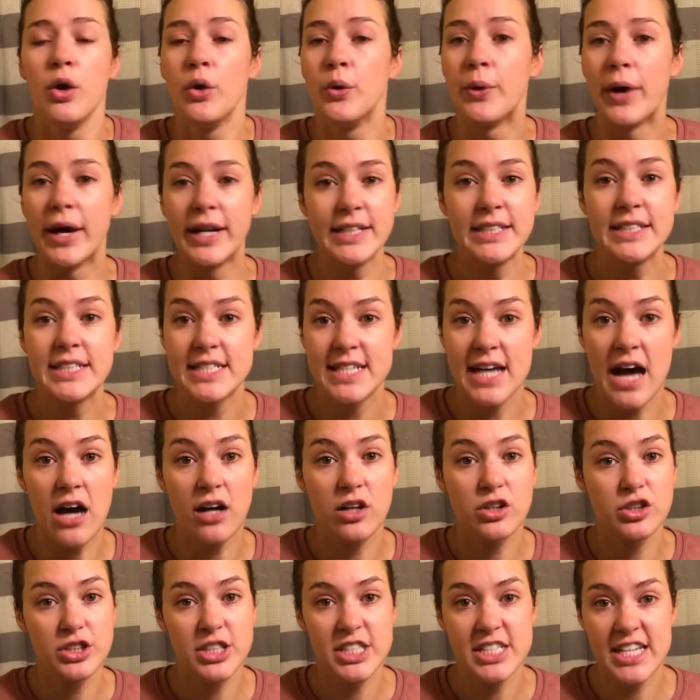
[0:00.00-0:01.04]
ready to
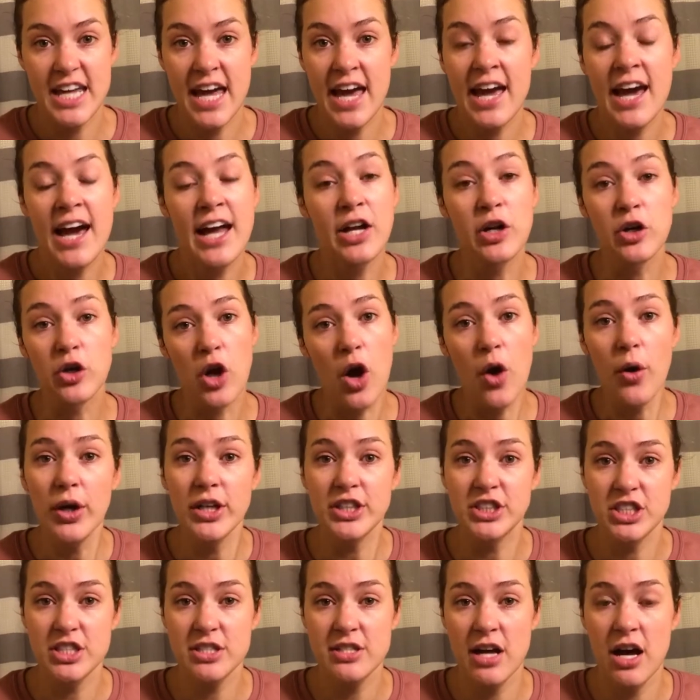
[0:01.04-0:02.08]
tackle the day. I don't know. It
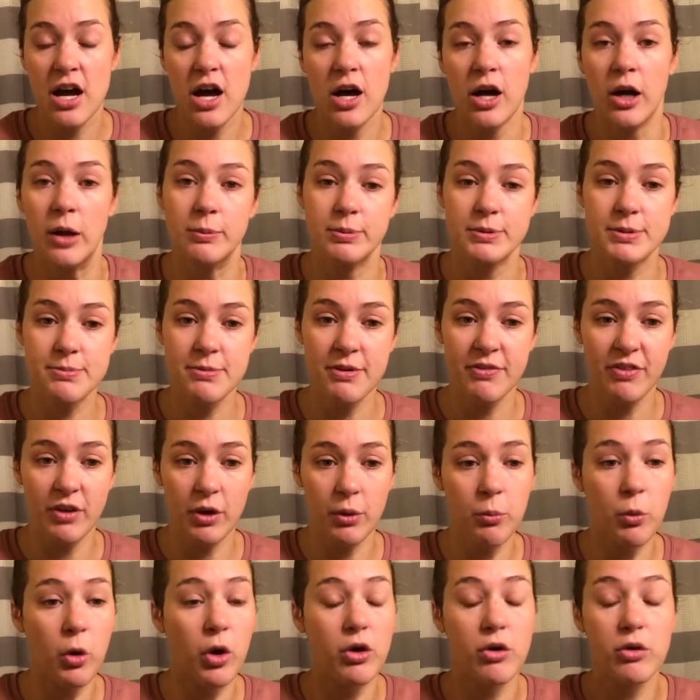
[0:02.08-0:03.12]
just helps me feel
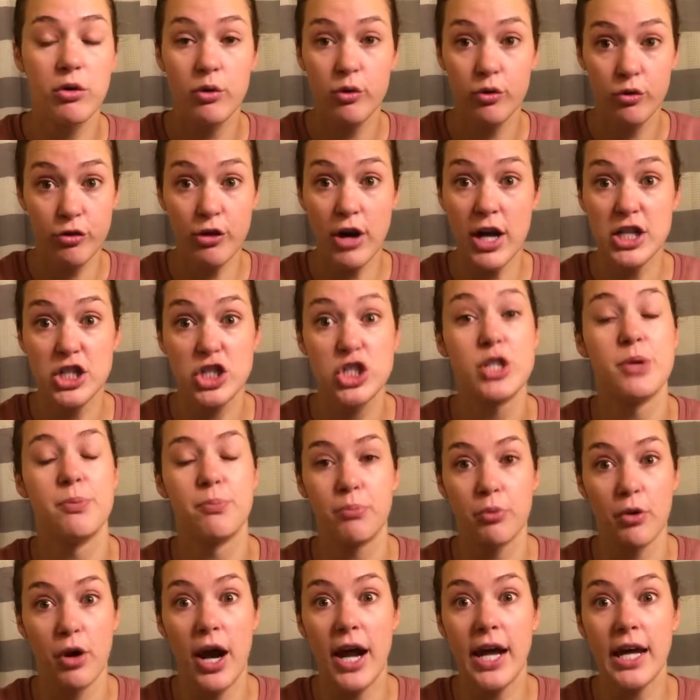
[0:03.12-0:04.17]
more fresh and
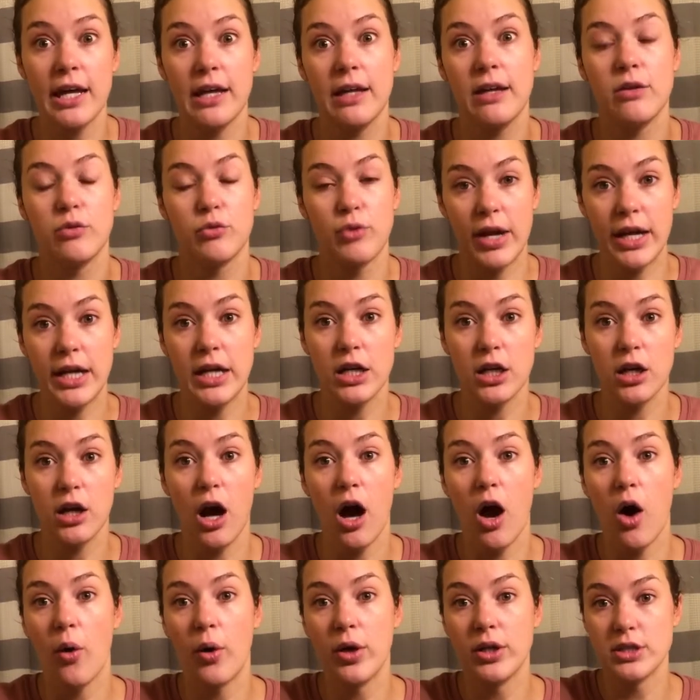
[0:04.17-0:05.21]
bright and ready to
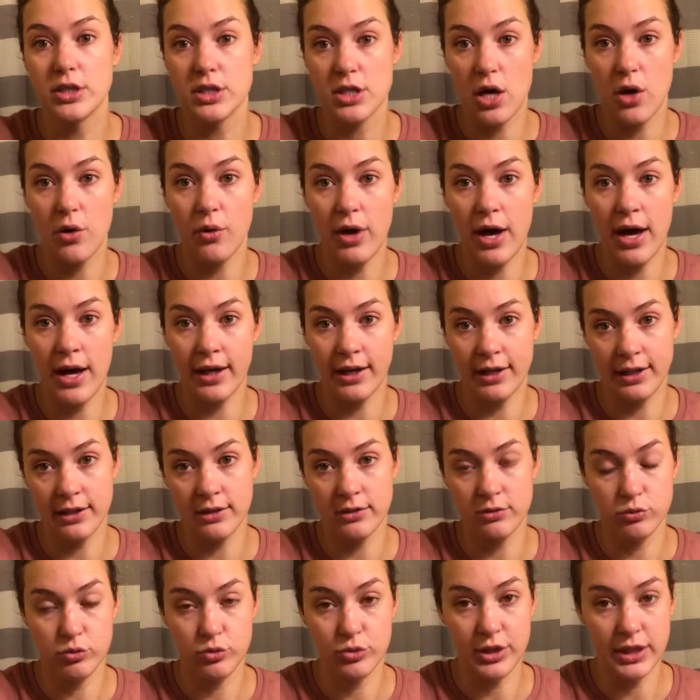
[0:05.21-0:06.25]
go. And so I
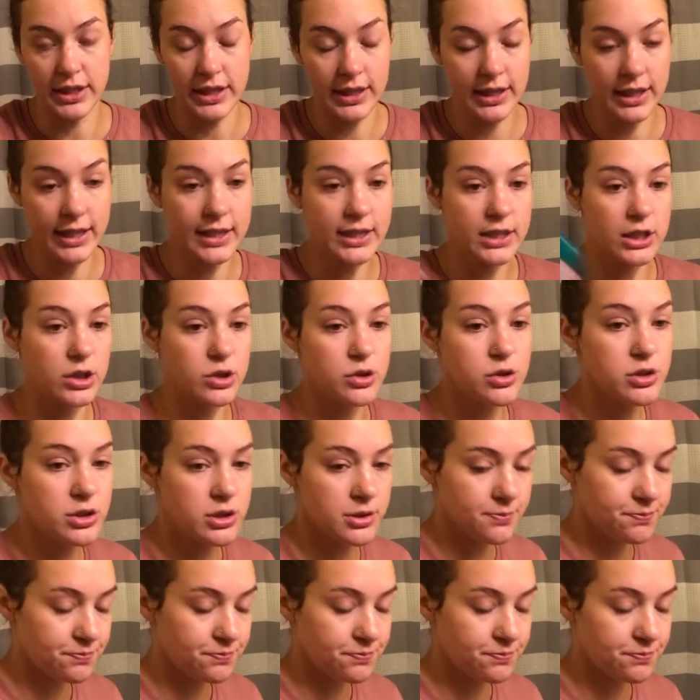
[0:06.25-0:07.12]
really like those.